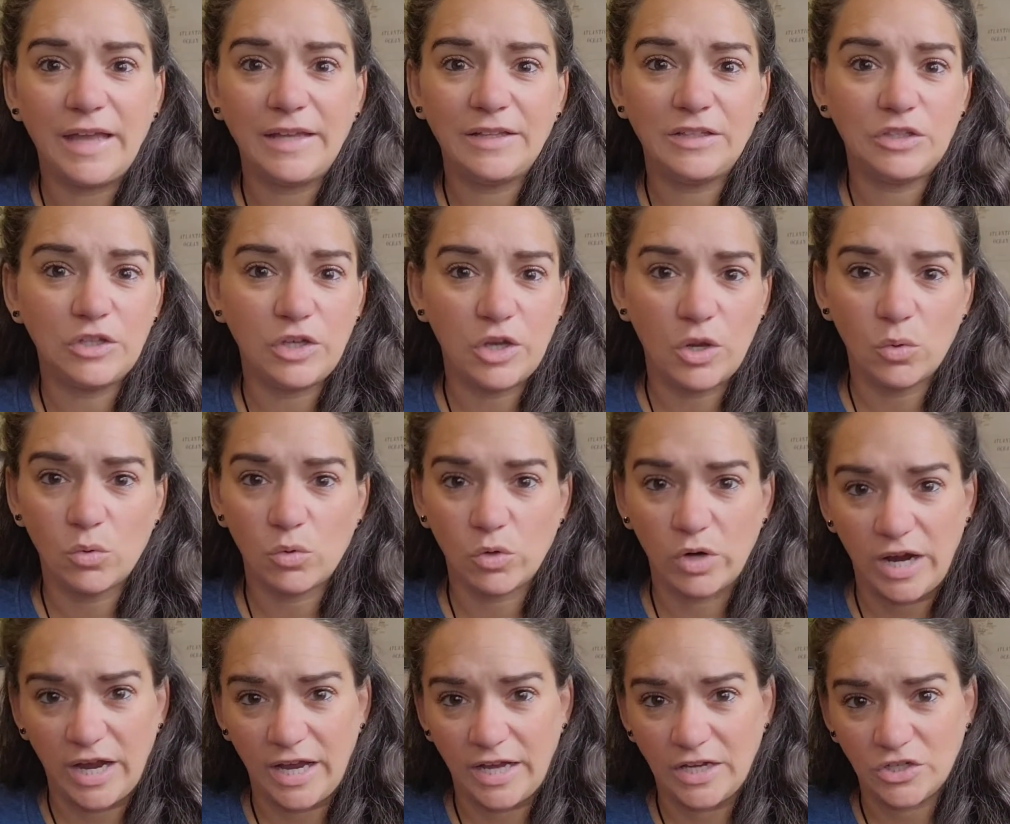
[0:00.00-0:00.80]
and no
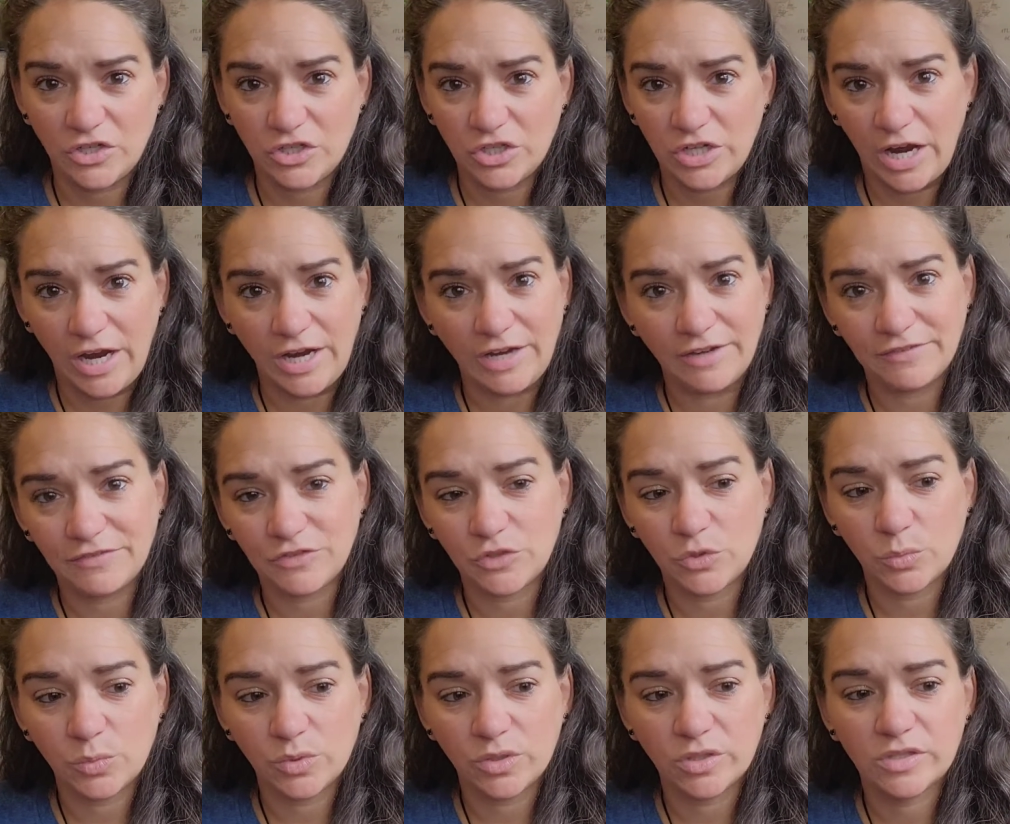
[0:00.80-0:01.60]
crash
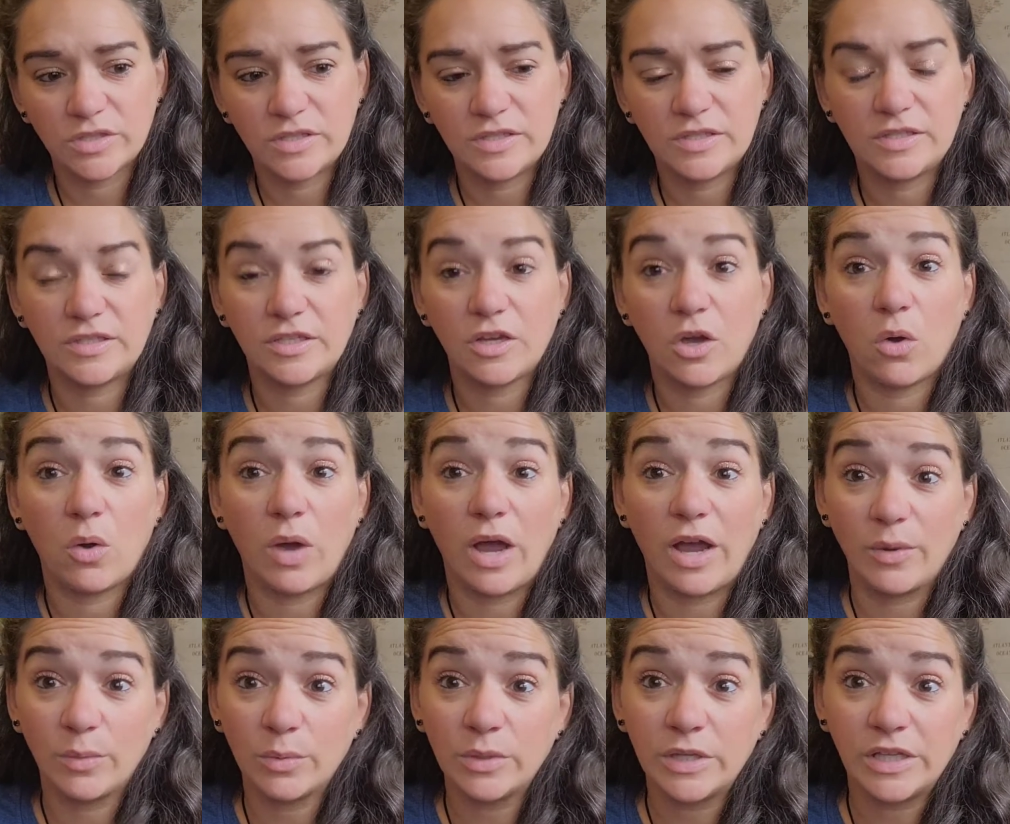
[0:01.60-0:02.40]
afterwards.
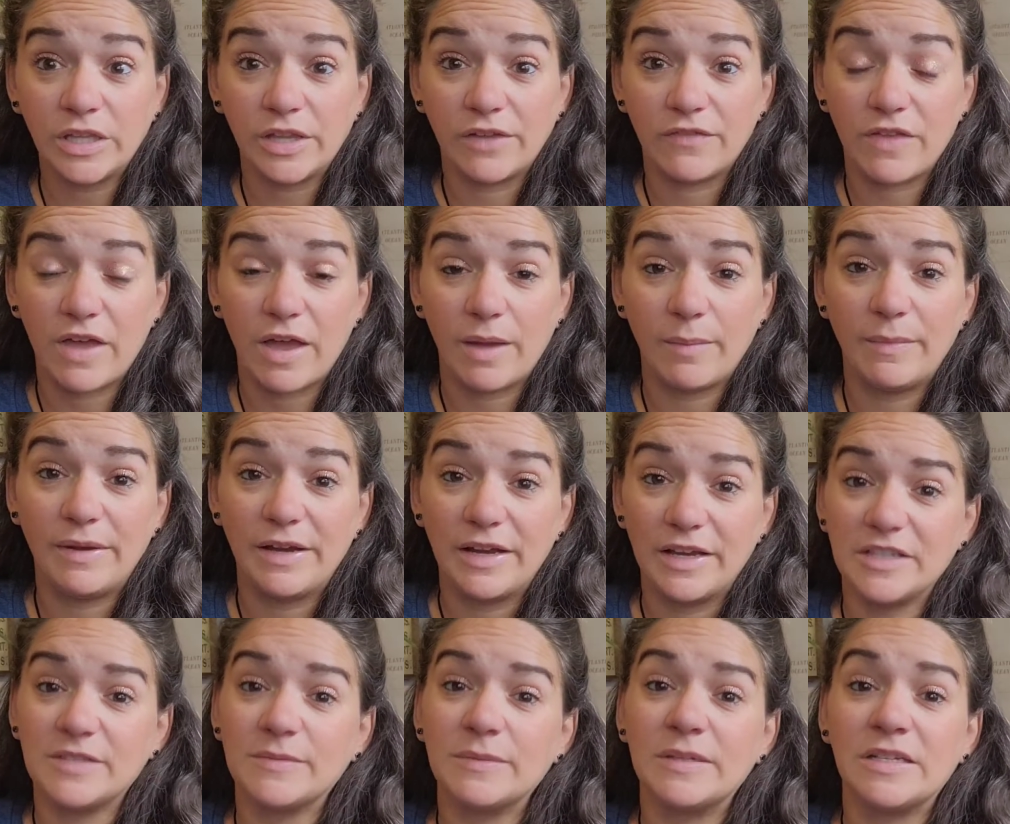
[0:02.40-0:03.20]
So I really love that.
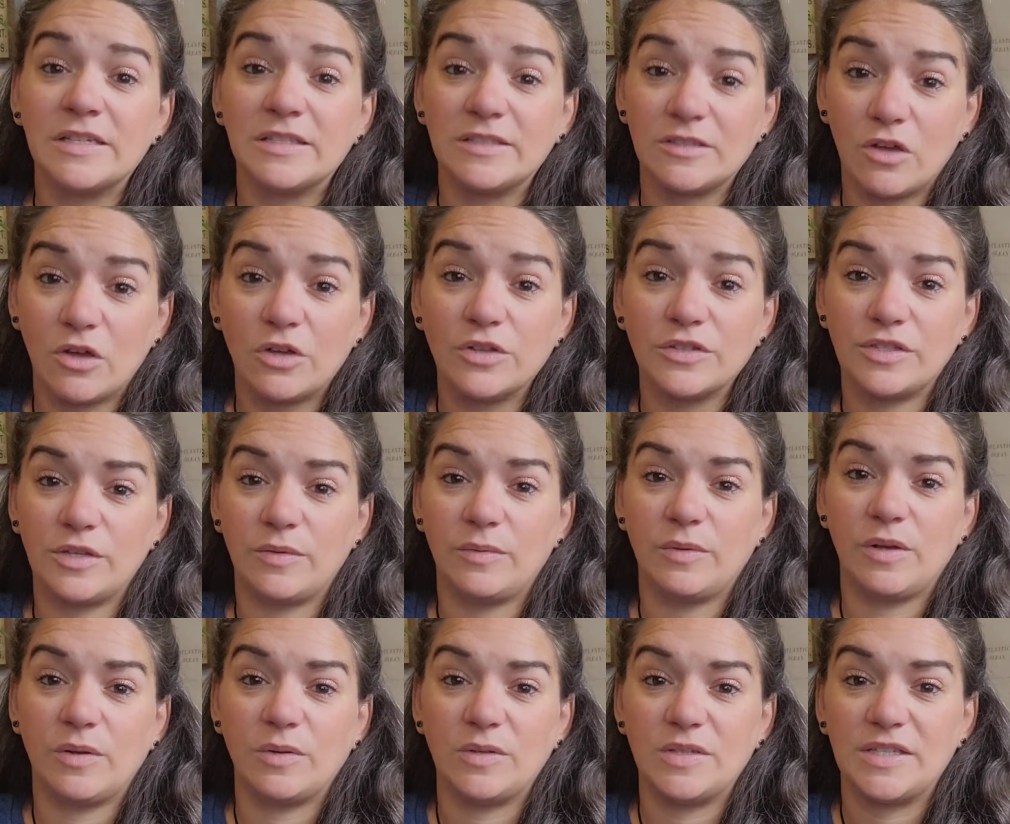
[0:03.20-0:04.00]
My husband has
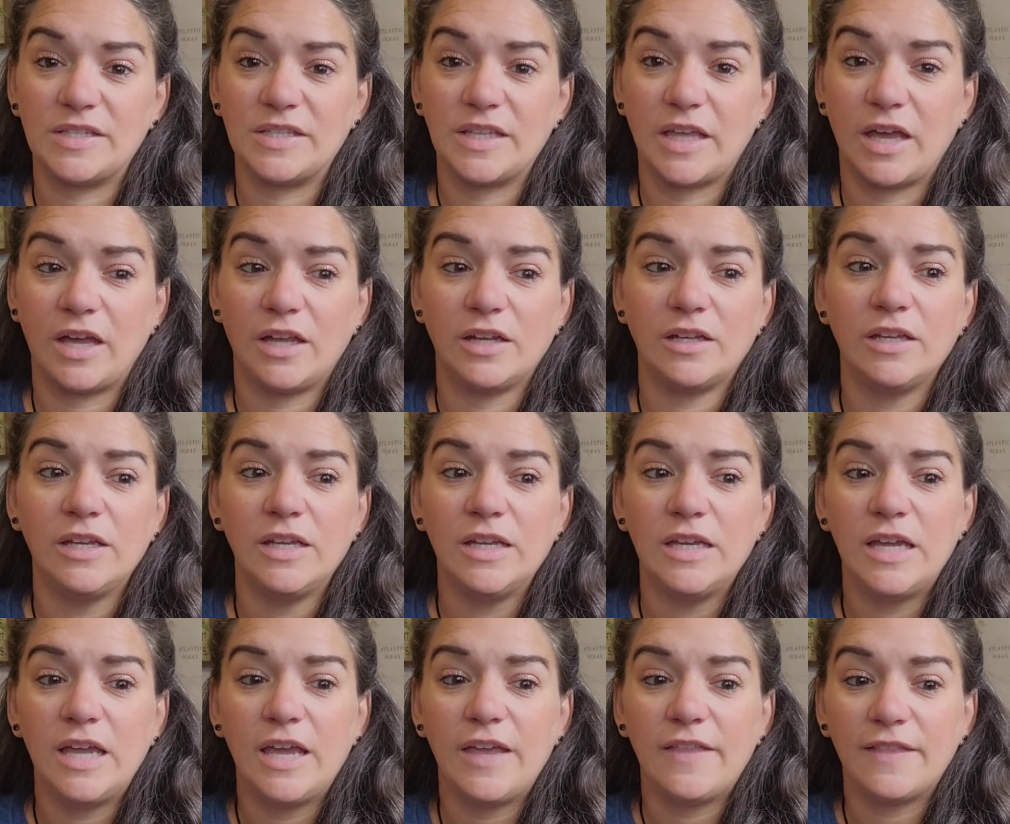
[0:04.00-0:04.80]
also noticed that.
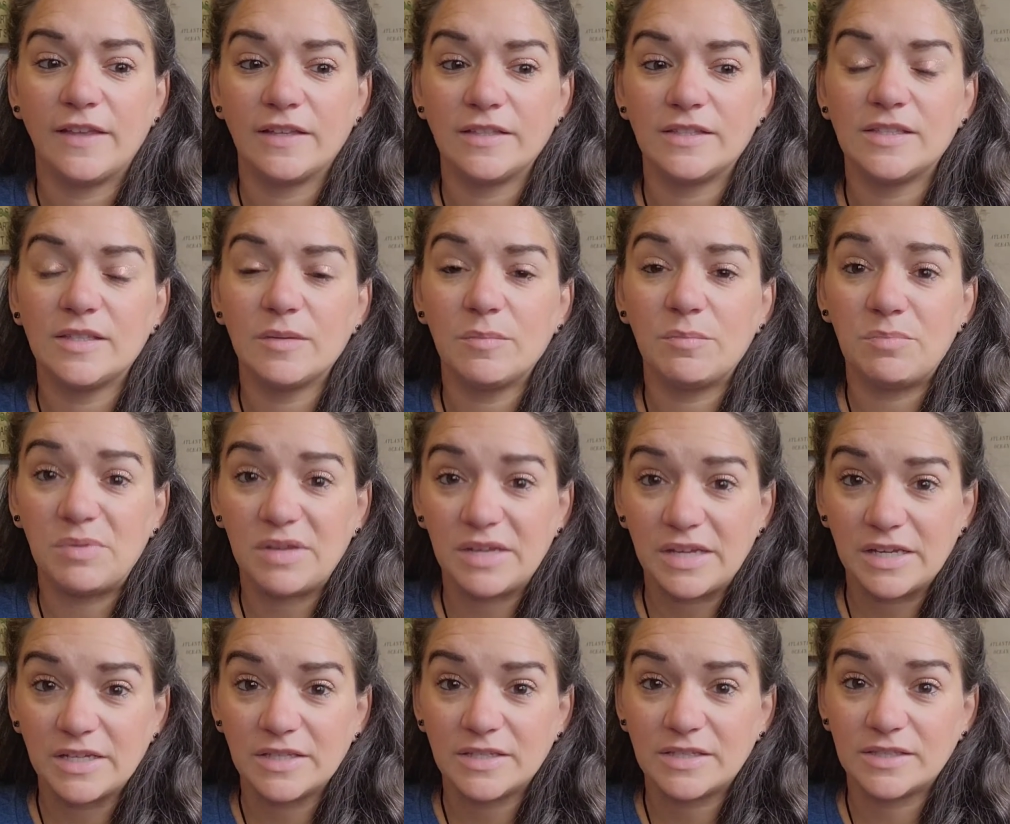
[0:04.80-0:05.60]
That's the
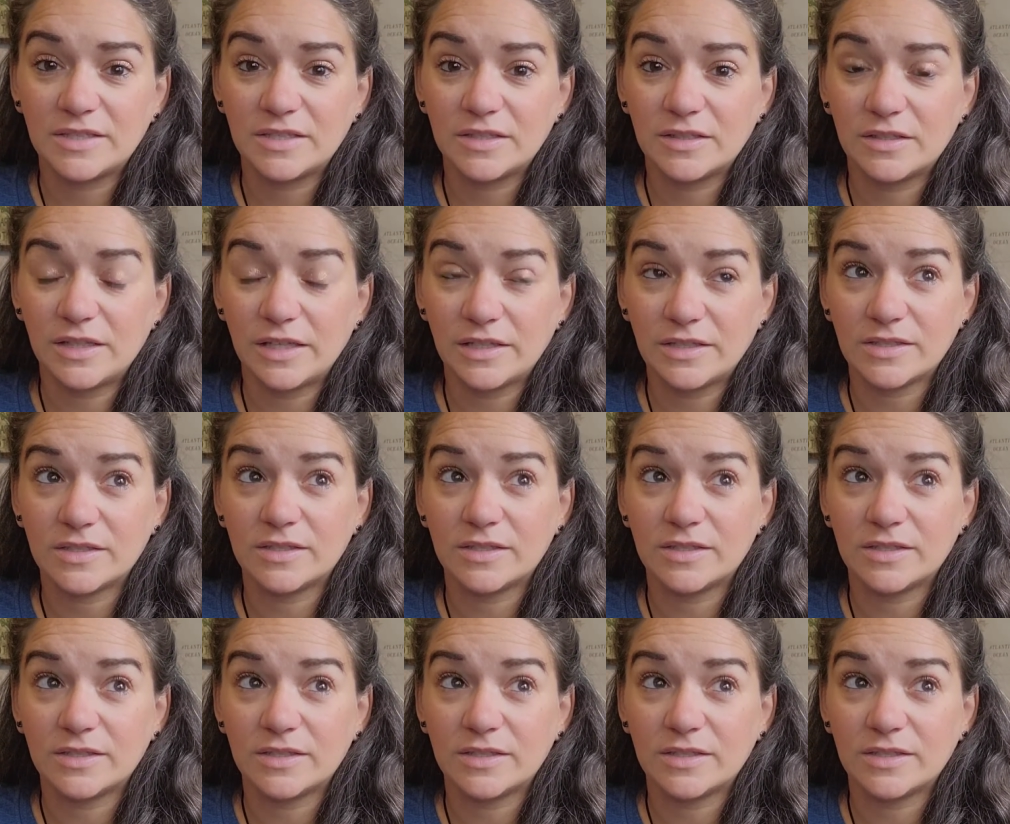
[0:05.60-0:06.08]
biggest